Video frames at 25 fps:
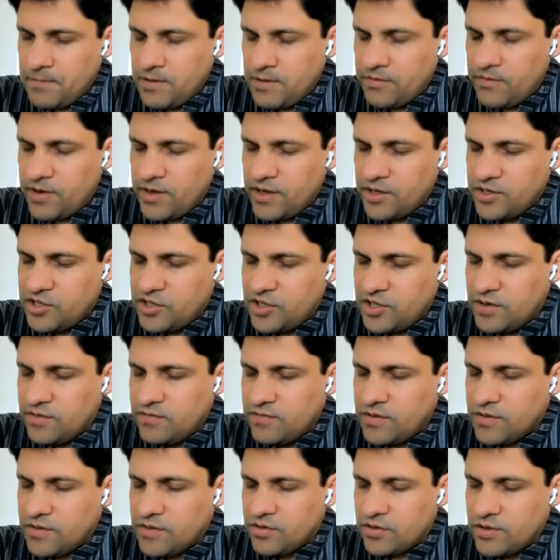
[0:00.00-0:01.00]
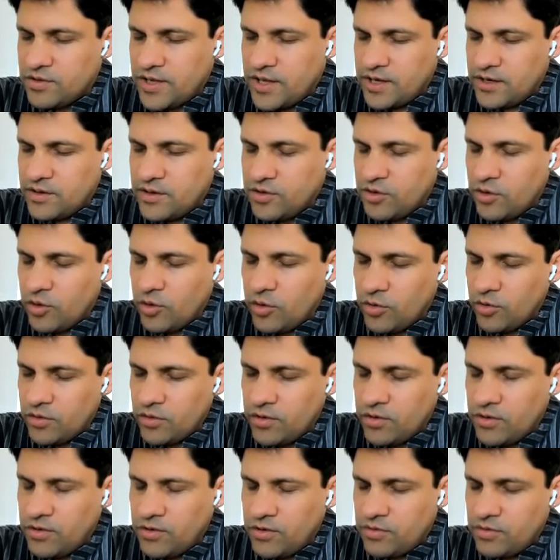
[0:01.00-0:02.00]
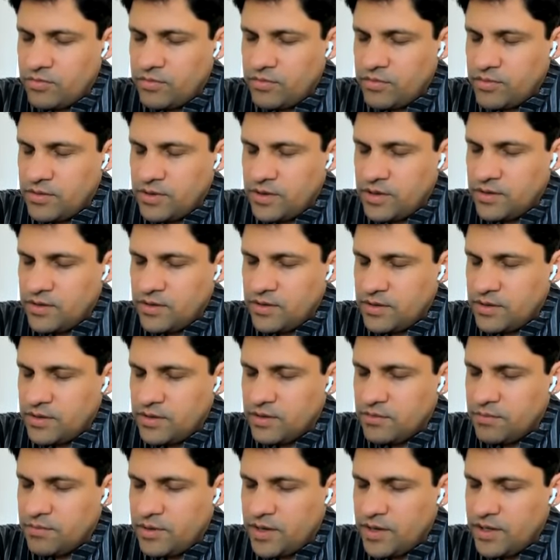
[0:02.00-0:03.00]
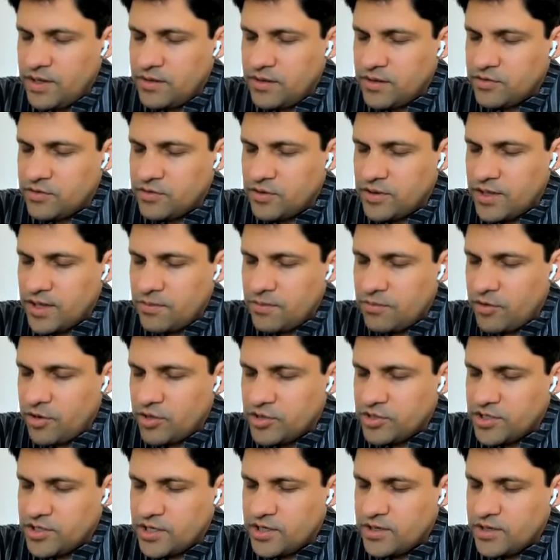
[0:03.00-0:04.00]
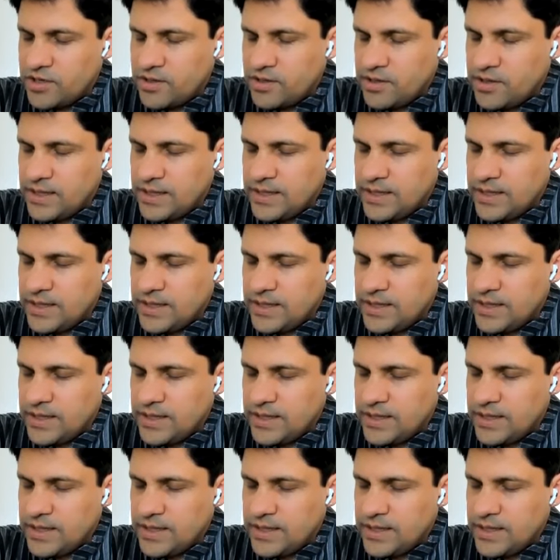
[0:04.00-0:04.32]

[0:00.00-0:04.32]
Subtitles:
if I achieve this or that goal or complete this or that project,